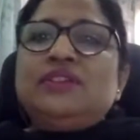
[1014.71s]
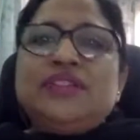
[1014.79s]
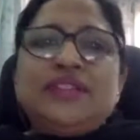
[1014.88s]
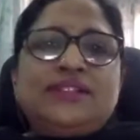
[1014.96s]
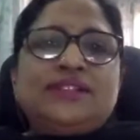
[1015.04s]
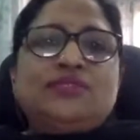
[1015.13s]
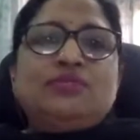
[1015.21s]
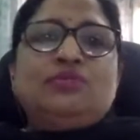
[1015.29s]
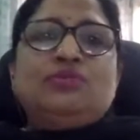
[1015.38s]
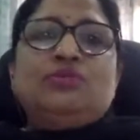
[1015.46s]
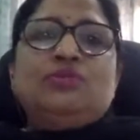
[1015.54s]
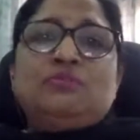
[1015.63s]
leads
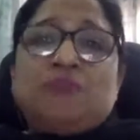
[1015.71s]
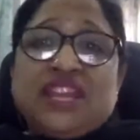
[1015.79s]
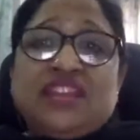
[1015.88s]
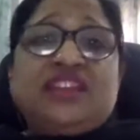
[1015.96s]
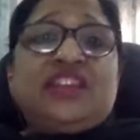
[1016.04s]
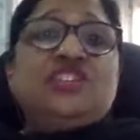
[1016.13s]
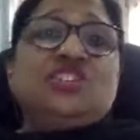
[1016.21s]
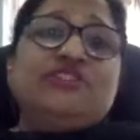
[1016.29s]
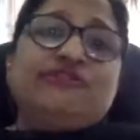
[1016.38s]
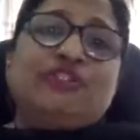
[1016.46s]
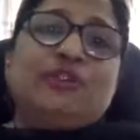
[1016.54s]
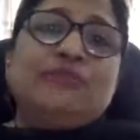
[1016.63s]
to
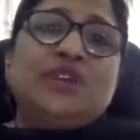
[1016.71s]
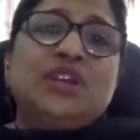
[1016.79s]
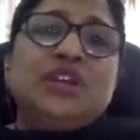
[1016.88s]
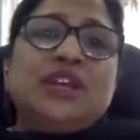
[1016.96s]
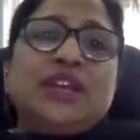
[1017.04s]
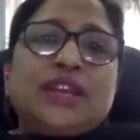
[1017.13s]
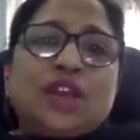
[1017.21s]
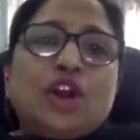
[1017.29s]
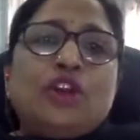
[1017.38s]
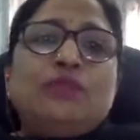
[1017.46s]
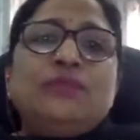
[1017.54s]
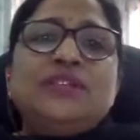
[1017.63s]
migration from
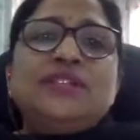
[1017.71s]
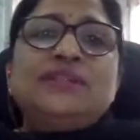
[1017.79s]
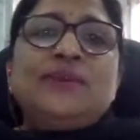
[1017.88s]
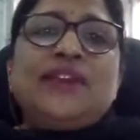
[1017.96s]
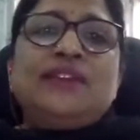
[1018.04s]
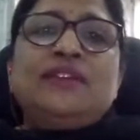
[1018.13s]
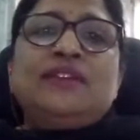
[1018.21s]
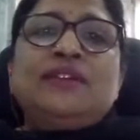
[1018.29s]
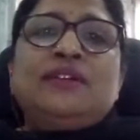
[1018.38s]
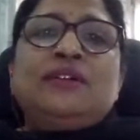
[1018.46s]
economies where